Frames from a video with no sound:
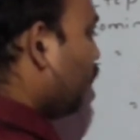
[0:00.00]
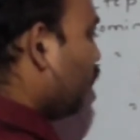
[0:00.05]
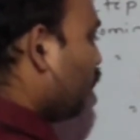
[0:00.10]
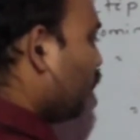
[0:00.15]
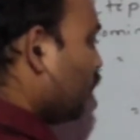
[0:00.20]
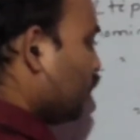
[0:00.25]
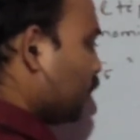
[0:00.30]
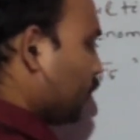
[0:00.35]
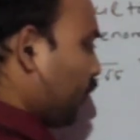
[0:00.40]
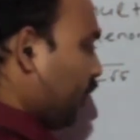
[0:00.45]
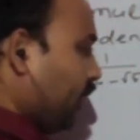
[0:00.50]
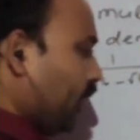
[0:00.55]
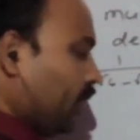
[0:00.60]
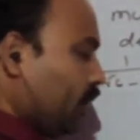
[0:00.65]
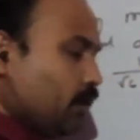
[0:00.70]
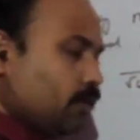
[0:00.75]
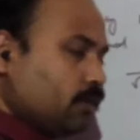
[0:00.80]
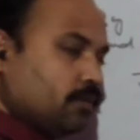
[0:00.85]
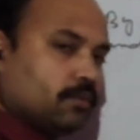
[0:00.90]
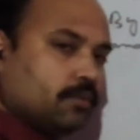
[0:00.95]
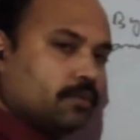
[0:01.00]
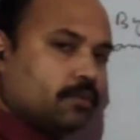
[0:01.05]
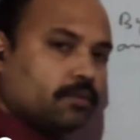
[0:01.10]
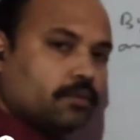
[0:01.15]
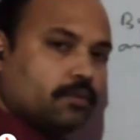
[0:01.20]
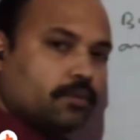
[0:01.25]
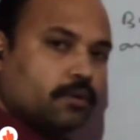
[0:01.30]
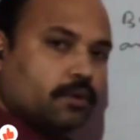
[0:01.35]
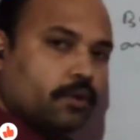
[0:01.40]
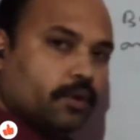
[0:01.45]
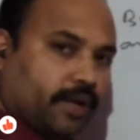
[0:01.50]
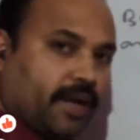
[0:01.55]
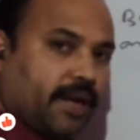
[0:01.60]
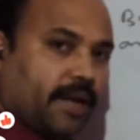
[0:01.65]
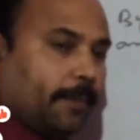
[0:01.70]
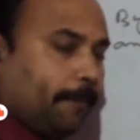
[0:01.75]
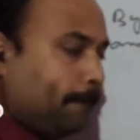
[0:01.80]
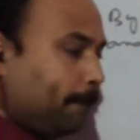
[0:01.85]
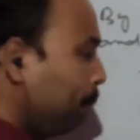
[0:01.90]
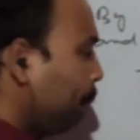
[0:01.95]
whole square.
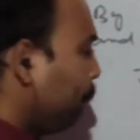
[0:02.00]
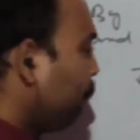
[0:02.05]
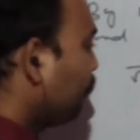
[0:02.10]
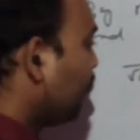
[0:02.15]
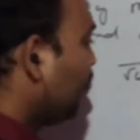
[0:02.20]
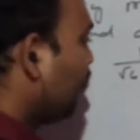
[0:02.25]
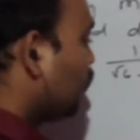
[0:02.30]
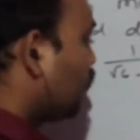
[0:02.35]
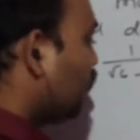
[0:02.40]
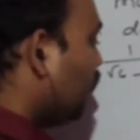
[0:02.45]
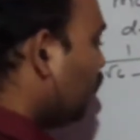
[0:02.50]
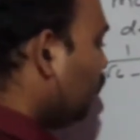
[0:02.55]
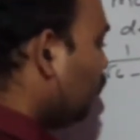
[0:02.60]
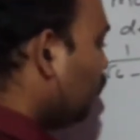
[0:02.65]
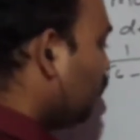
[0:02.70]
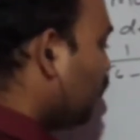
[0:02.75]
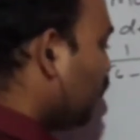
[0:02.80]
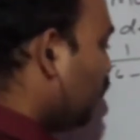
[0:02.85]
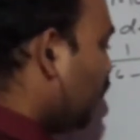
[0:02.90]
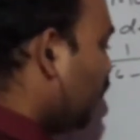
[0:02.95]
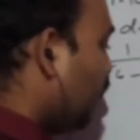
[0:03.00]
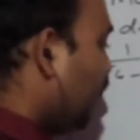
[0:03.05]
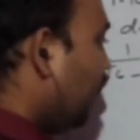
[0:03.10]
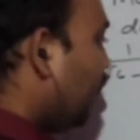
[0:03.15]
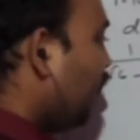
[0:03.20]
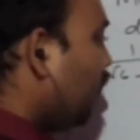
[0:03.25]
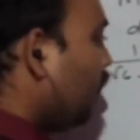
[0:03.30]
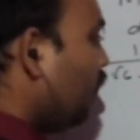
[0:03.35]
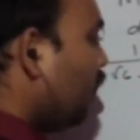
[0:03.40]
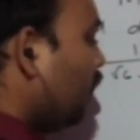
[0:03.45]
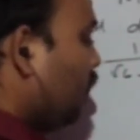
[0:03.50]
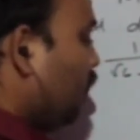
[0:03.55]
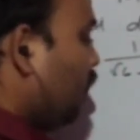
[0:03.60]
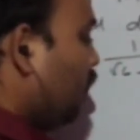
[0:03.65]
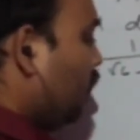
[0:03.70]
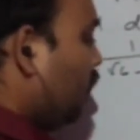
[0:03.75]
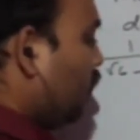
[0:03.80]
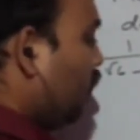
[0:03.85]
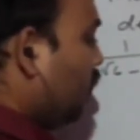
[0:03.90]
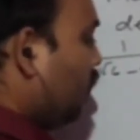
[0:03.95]
Okay? So here
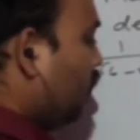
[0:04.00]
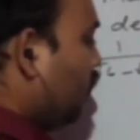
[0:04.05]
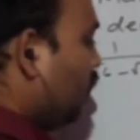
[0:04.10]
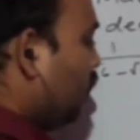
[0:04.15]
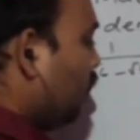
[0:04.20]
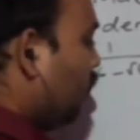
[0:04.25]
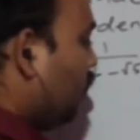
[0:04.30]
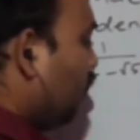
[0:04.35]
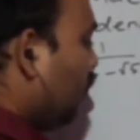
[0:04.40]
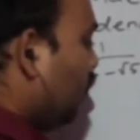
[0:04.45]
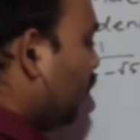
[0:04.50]
the